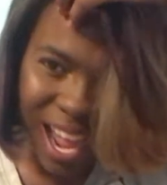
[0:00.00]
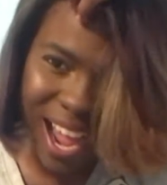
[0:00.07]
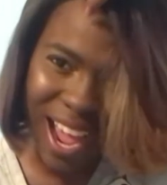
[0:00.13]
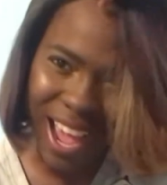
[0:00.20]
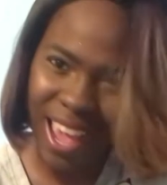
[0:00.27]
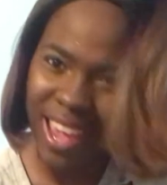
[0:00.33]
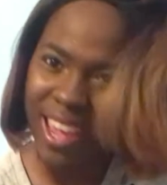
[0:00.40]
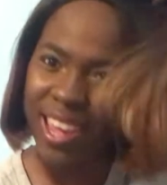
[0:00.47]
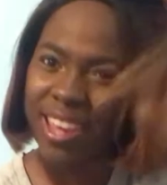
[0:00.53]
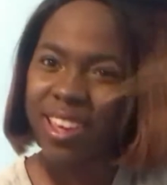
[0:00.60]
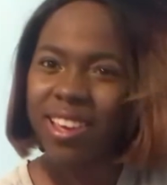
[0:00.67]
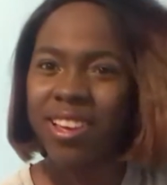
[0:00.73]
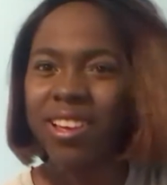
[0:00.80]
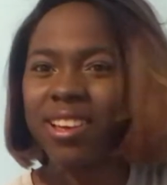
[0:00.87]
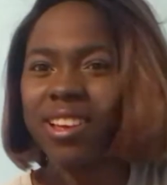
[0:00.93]
high
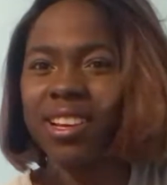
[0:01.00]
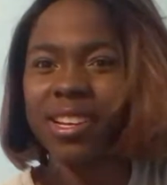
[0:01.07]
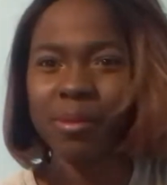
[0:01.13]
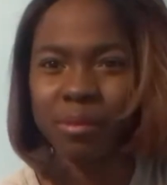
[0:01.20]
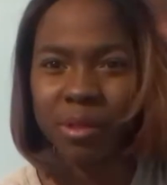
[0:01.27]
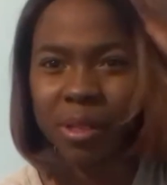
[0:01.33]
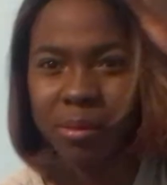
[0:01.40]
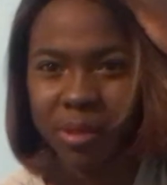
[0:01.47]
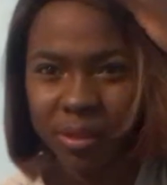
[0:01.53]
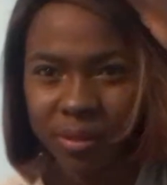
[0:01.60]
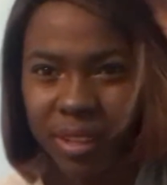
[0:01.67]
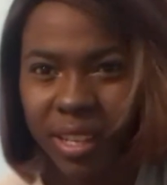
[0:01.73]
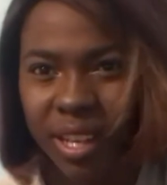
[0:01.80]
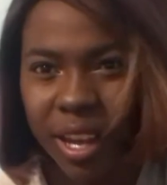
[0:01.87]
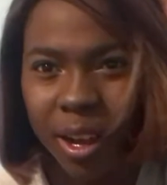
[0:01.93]
in terms of
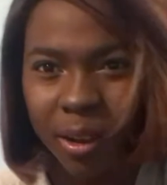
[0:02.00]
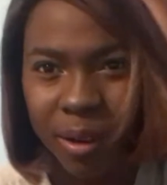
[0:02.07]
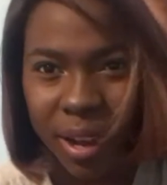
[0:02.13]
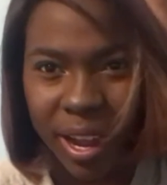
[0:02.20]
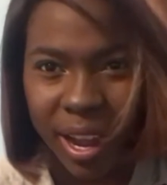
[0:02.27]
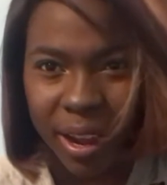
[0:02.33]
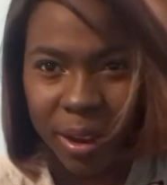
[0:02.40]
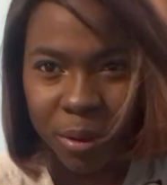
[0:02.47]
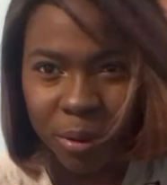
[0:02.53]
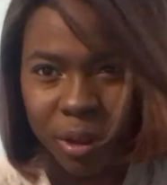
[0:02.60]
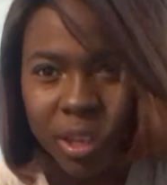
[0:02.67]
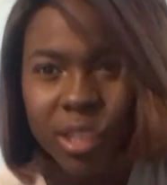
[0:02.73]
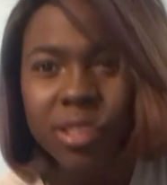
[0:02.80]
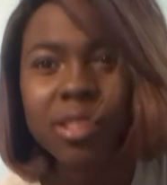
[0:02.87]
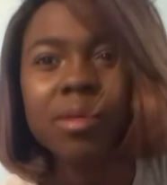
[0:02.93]
how high I
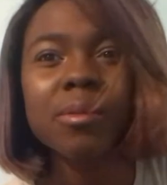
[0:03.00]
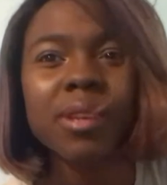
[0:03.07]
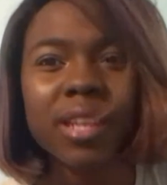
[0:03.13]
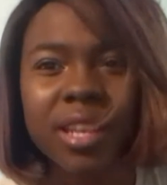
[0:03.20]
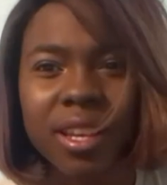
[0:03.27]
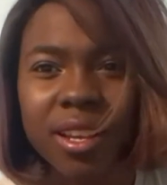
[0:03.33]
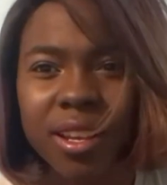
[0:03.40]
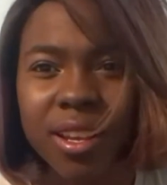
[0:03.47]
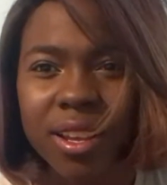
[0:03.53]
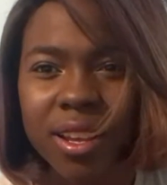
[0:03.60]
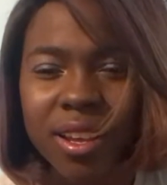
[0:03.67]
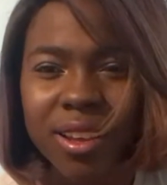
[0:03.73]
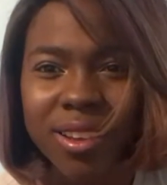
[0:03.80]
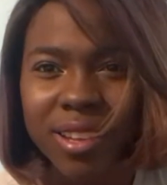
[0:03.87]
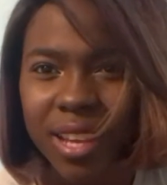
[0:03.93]
want it to be.
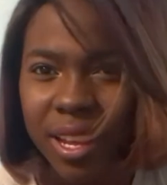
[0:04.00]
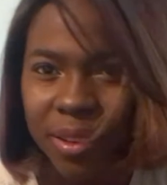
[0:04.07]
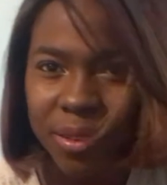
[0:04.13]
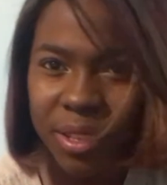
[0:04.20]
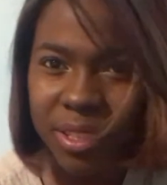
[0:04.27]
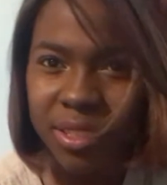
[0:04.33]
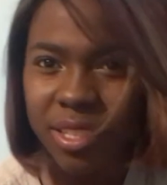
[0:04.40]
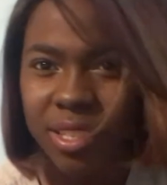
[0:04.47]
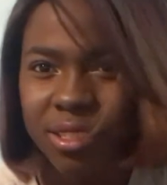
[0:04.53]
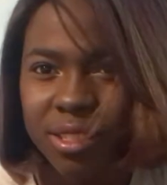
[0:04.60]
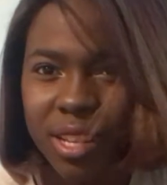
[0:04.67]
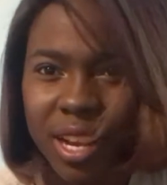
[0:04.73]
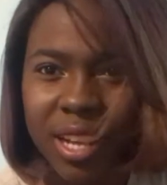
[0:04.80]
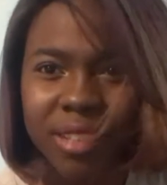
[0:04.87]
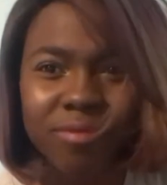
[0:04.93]
Yeah, it
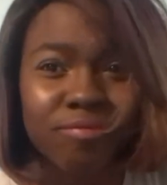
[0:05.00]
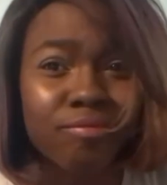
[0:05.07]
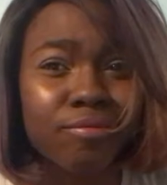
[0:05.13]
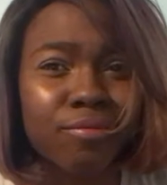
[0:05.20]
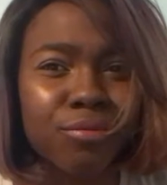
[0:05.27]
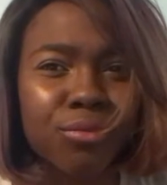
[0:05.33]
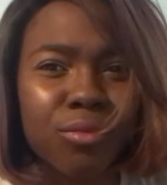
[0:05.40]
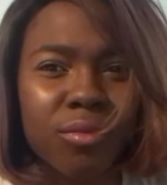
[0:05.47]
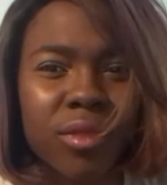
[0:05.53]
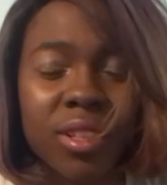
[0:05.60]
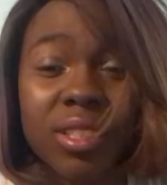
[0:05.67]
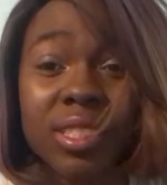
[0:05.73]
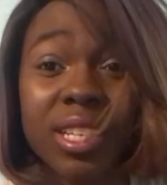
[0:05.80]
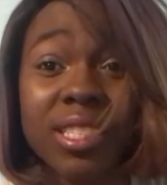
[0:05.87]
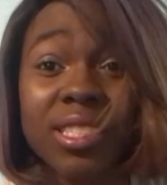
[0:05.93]
doesn't
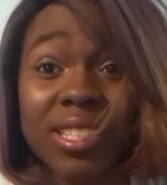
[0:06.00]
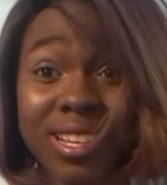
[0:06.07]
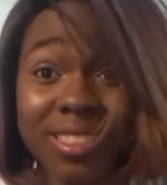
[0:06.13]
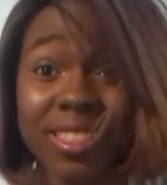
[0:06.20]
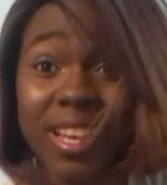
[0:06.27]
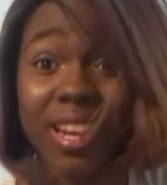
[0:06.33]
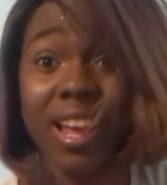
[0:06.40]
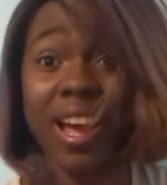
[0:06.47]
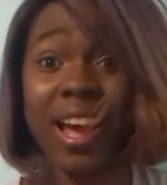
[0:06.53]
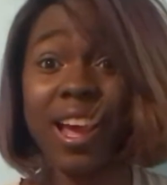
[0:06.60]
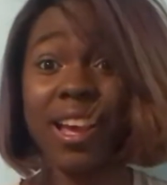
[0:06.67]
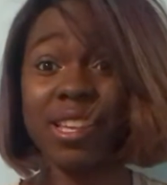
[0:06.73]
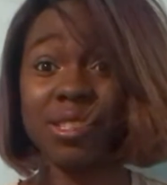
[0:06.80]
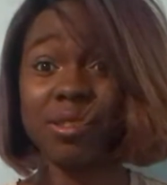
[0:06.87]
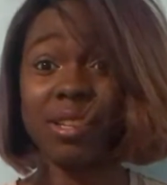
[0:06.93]
get that
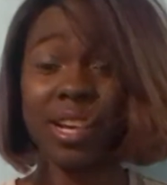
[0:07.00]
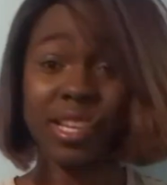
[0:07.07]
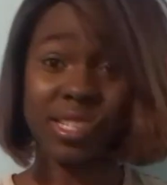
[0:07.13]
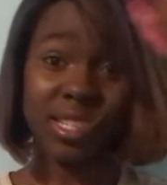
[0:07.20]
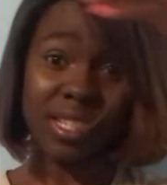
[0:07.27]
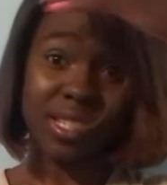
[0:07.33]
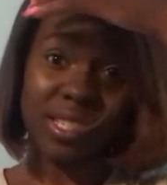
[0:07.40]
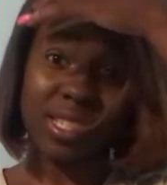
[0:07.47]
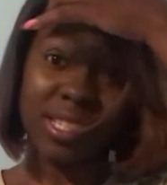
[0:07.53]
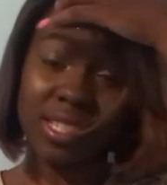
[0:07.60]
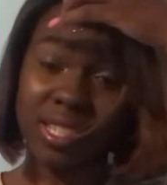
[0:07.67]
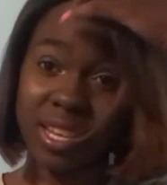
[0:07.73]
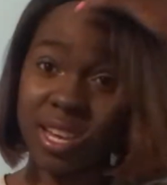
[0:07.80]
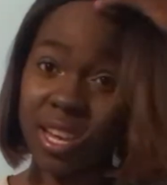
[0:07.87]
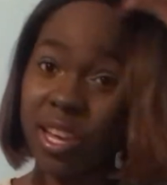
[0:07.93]
high, as you guys can
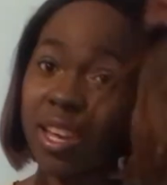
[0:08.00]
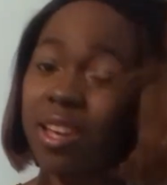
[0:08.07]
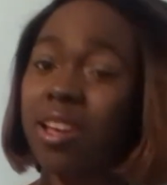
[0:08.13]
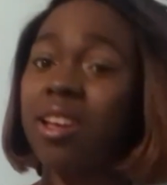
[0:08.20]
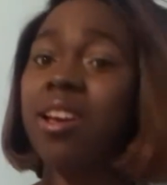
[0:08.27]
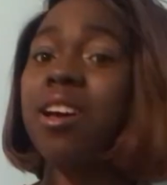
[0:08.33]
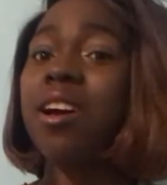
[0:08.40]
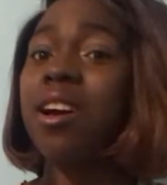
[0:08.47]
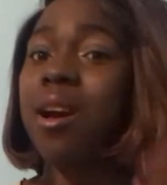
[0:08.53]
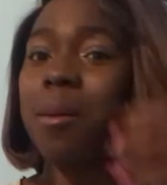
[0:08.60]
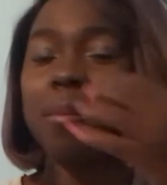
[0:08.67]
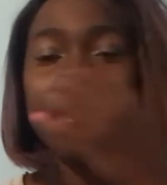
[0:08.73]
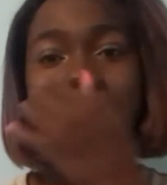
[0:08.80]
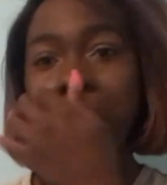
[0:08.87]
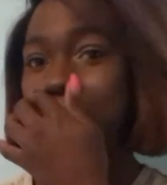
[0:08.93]
see.
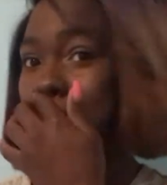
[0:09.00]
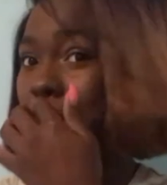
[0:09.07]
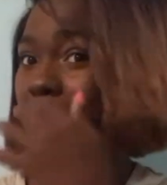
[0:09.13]
But